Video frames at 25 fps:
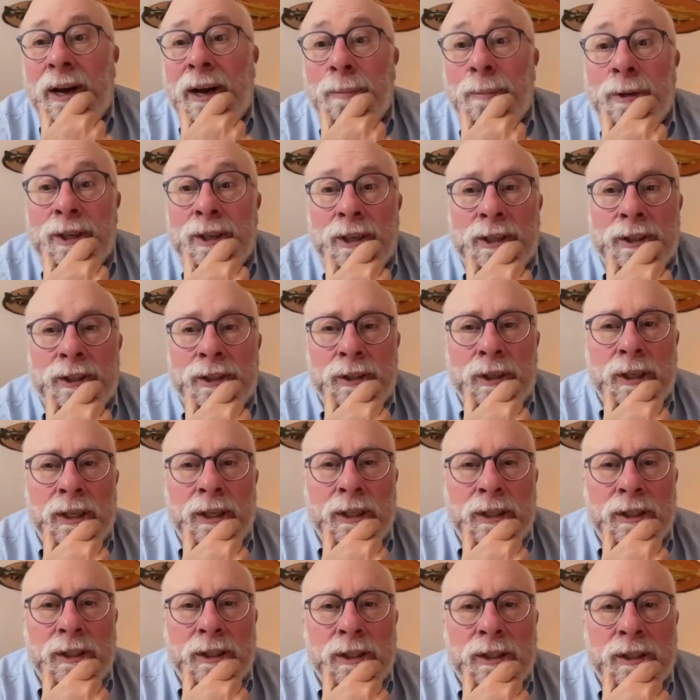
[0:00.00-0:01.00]
I mean,
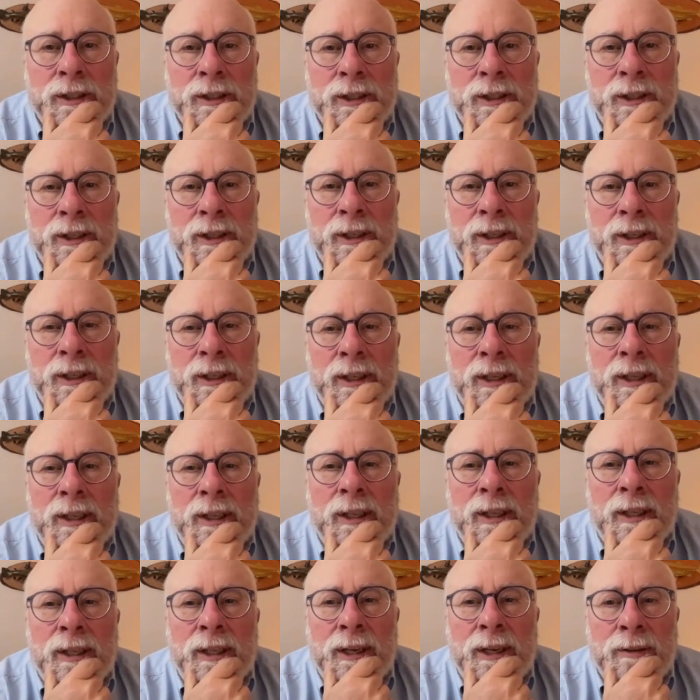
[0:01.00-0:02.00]
it's
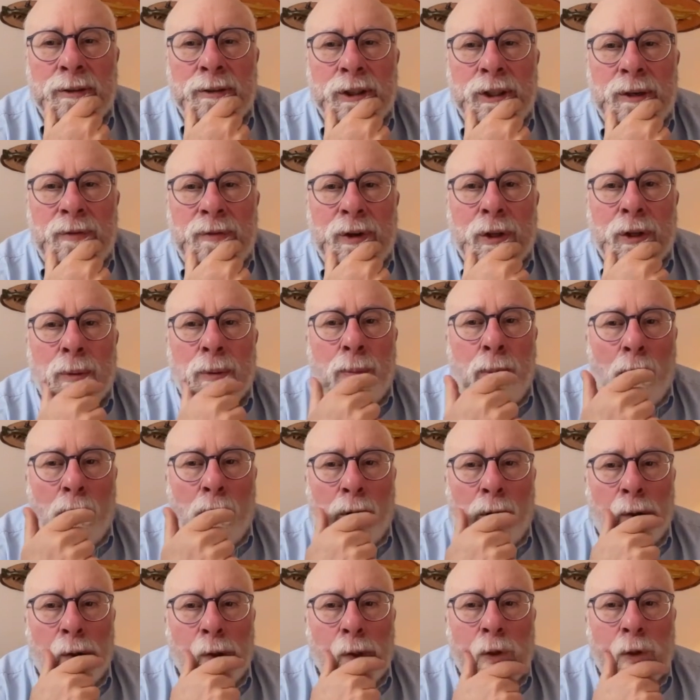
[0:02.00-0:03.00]
difficult. The
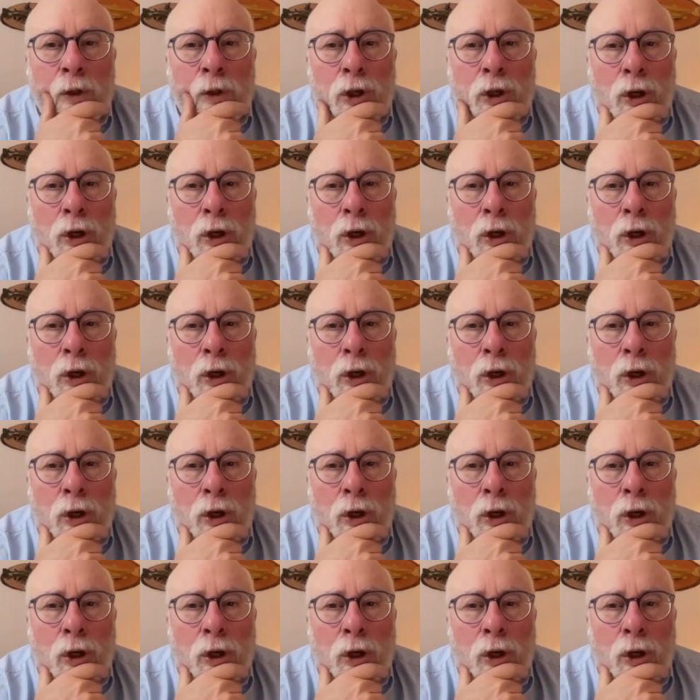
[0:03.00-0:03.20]
polls